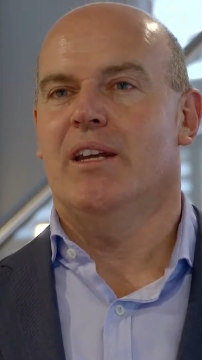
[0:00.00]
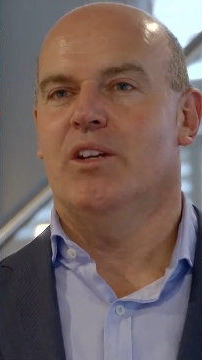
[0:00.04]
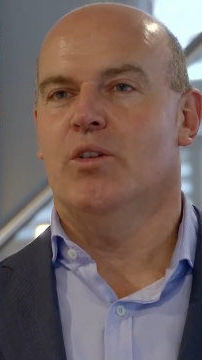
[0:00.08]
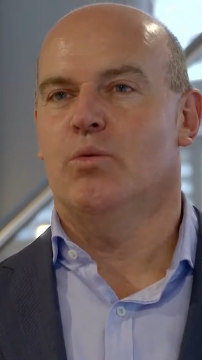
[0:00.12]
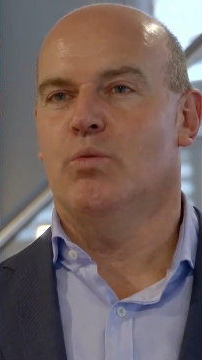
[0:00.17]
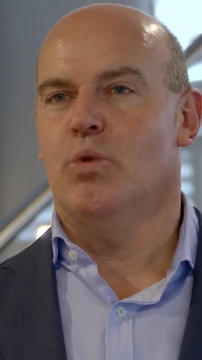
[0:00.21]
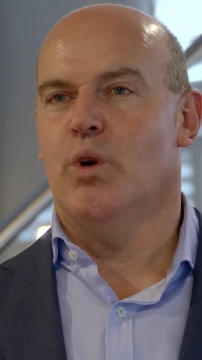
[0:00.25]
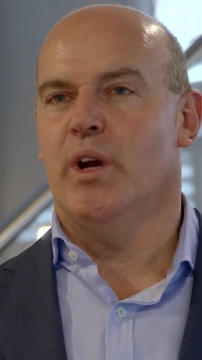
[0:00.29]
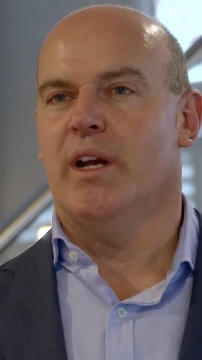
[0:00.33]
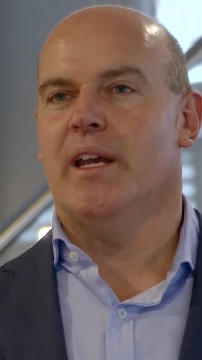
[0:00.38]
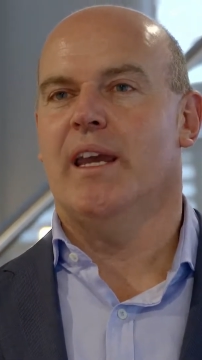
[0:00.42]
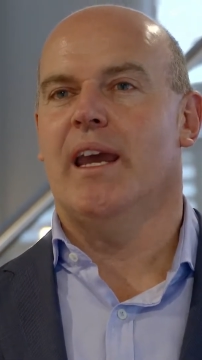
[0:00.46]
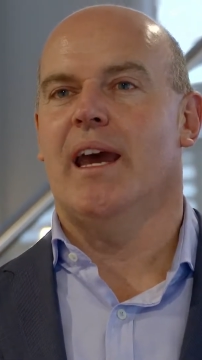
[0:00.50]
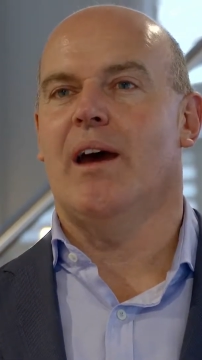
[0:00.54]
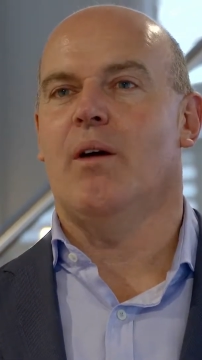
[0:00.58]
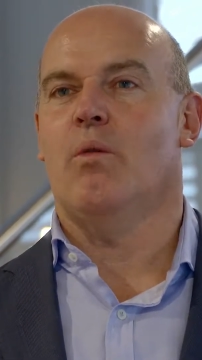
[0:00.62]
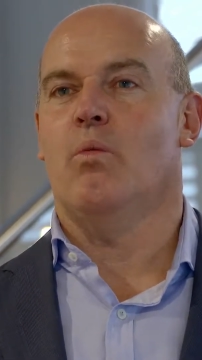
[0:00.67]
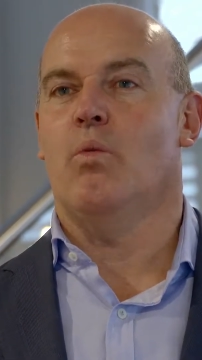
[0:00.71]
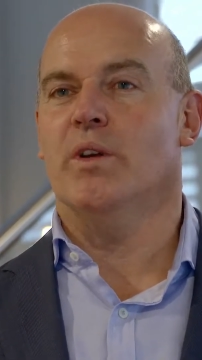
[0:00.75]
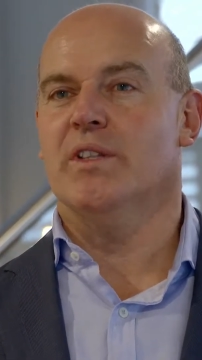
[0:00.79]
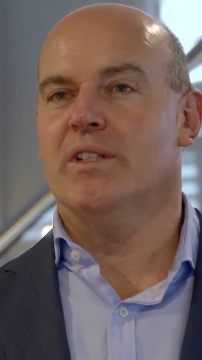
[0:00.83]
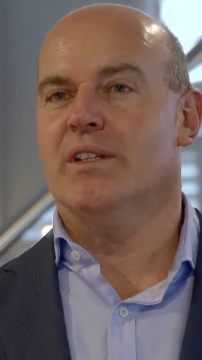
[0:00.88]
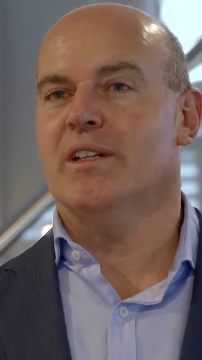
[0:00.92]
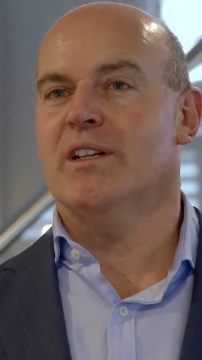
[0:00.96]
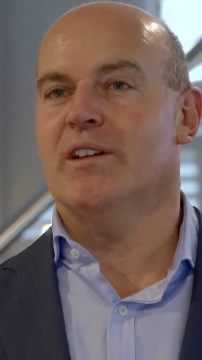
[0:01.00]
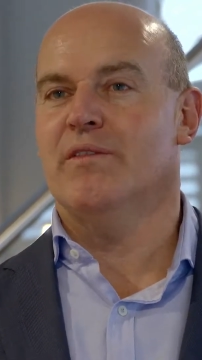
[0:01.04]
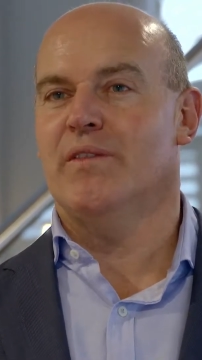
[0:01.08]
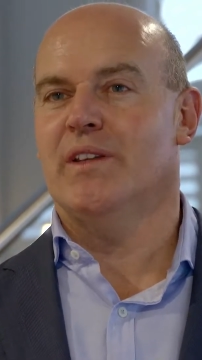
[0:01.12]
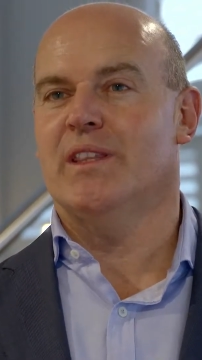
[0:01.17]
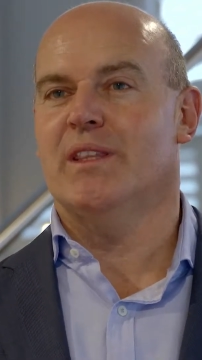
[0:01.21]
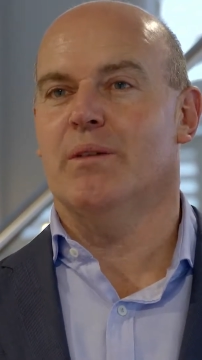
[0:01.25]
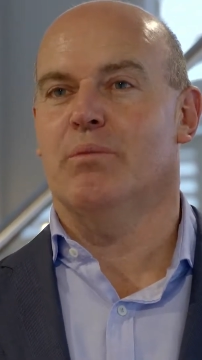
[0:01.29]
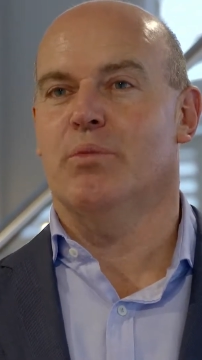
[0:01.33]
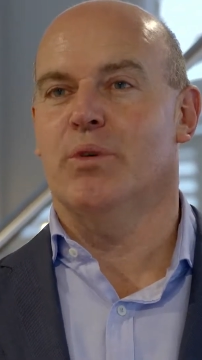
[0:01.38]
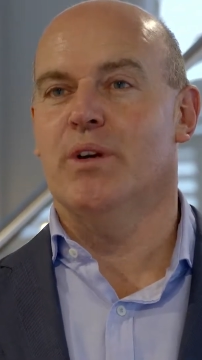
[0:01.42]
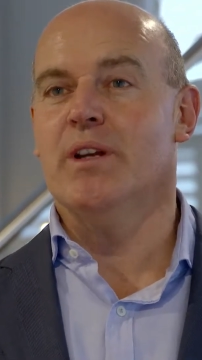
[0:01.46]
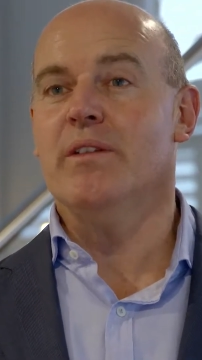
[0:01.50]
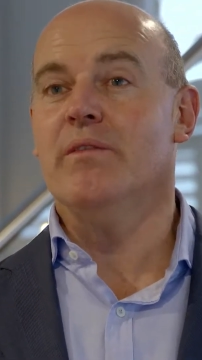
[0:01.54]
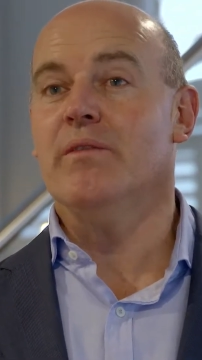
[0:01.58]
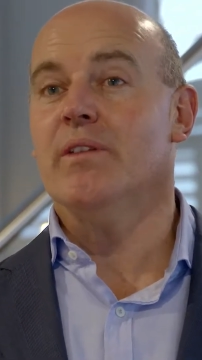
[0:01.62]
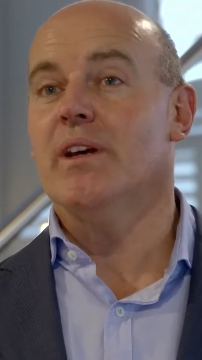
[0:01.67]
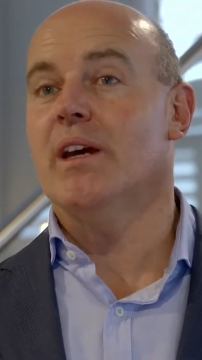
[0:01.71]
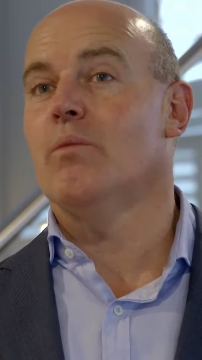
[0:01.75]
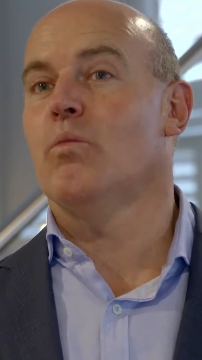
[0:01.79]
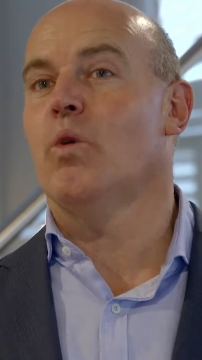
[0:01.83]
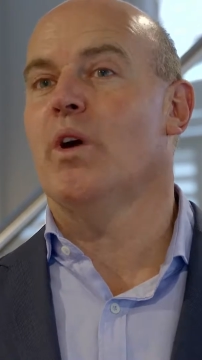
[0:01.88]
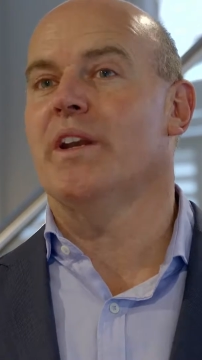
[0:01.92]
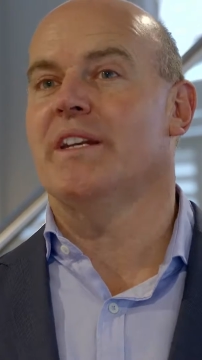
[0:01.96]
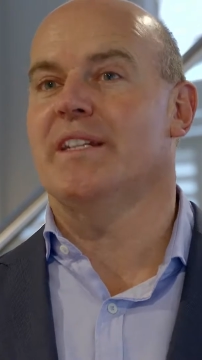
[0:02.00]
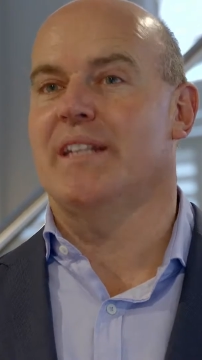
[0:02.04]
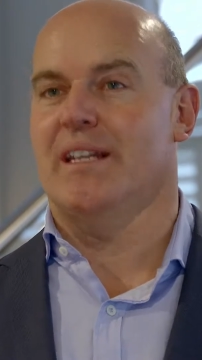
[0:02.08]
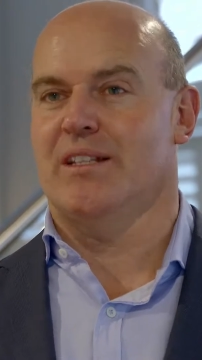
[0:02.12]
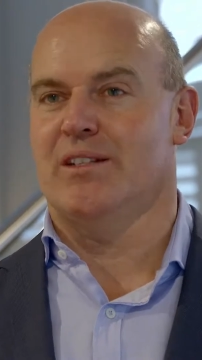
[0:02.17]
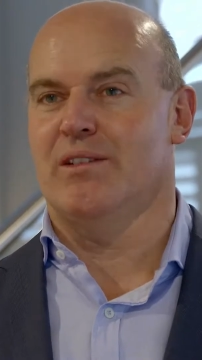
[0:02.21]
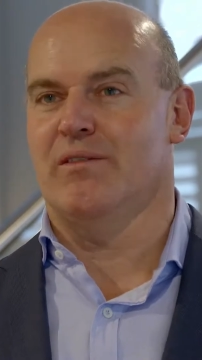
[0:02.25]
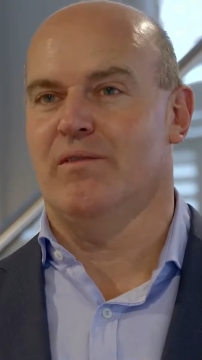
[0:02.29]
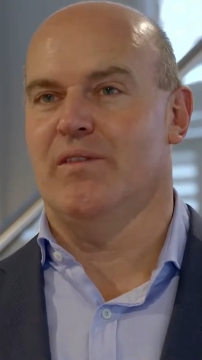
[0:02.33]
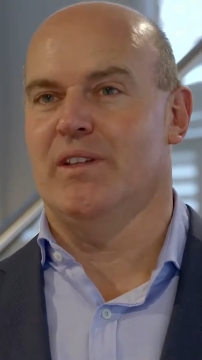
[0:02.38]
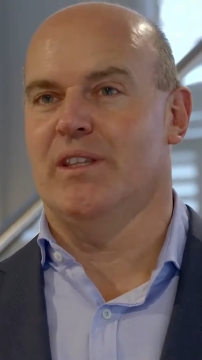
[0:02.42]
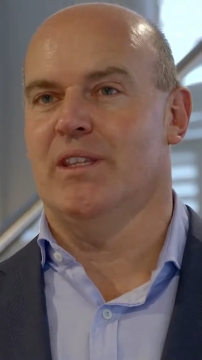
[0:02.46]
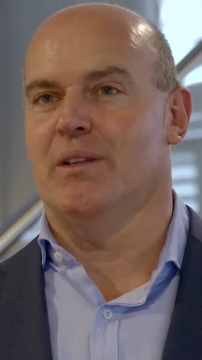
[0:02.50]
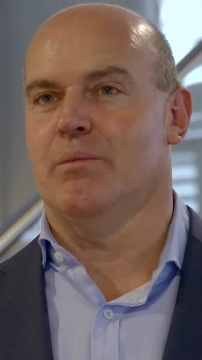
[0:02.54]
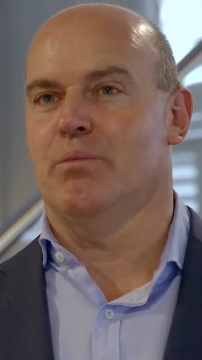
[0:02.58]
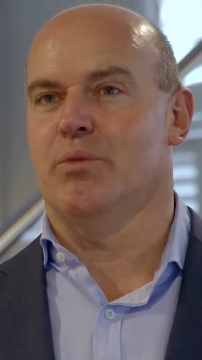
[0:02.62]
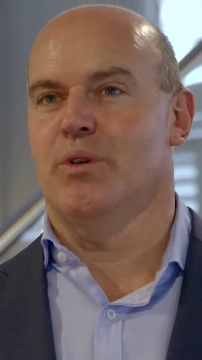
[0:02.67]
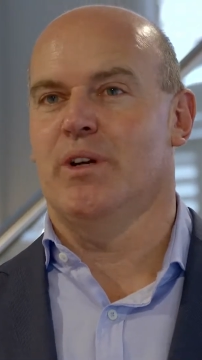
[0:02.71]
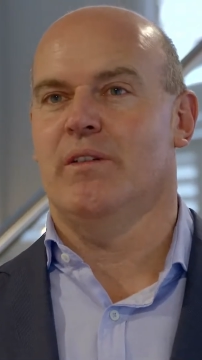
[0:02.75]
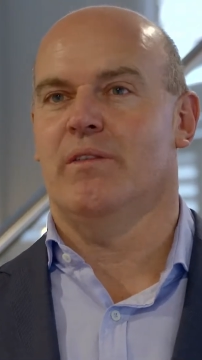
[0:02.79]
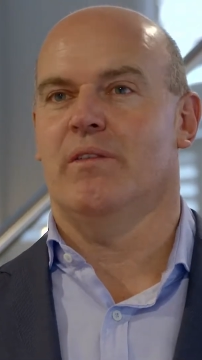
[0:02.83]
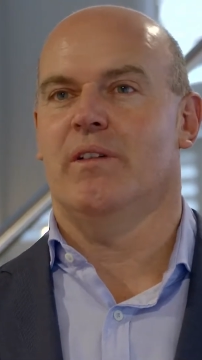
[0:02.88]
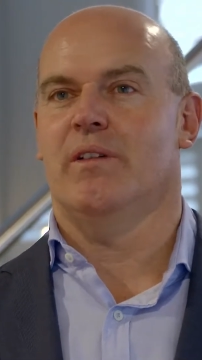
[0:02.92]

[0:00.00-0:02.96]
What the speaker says: to work out what's going to fit the brief and what doesn't fit the brief.